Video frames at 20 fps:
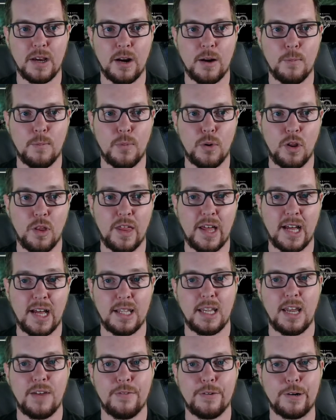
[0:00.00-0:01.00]
pull that
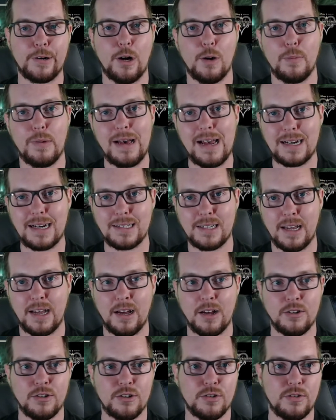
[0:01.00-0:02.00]
lever, go back
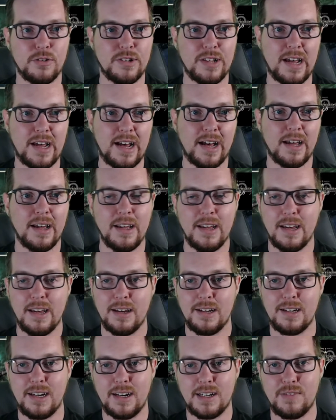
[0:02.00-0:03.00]
down, do that.
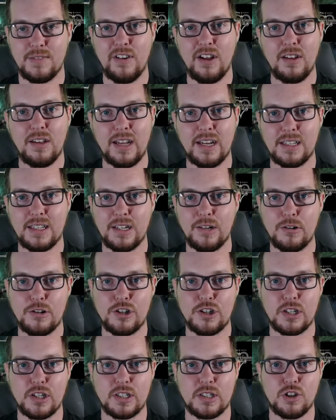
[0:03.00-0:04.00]
And it felt like they were
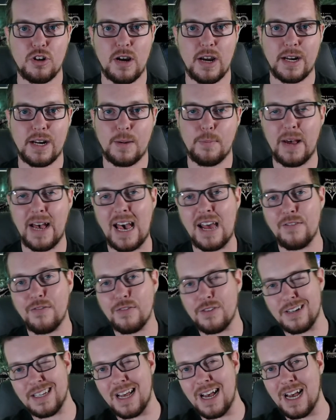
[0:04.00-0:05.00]
just trying to pad for
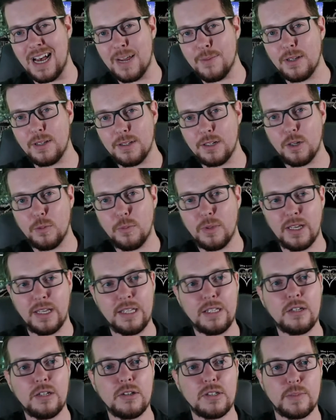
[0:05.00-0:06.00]
time a little bit
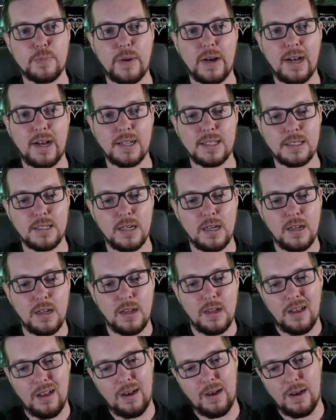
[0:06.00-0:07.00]
in those spots.
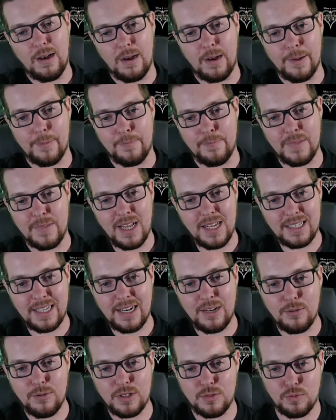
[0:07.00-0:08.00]
Not that
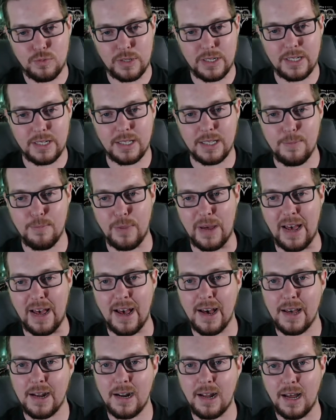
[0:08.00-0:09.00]
it was really
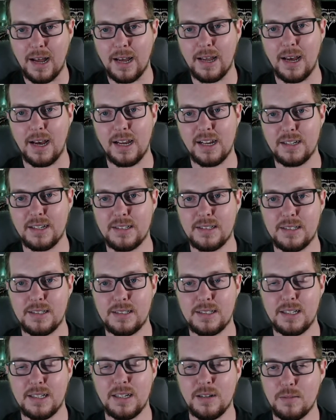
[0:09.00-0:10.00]
bad. I
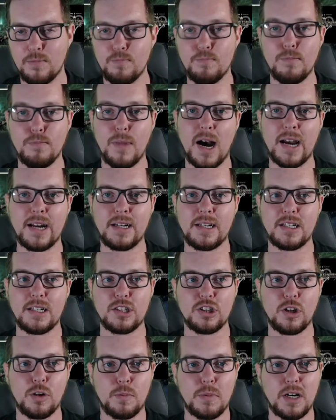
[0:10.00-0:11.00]
didn't mind it
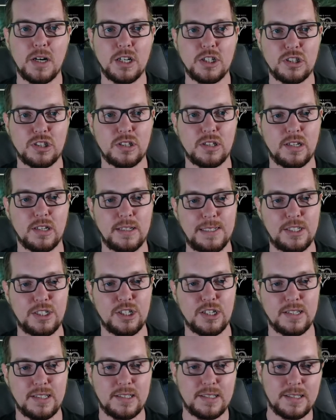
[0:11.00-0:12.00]
so much. It's
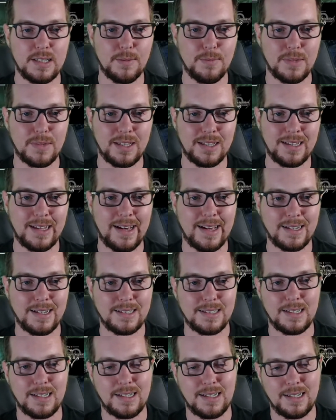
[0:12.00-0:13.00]
just something
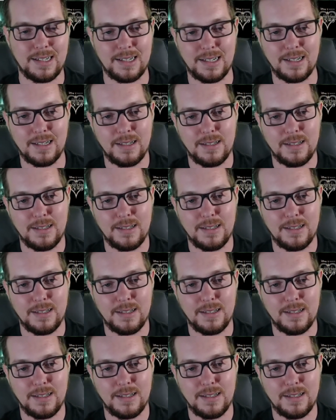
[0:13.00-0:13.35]
that,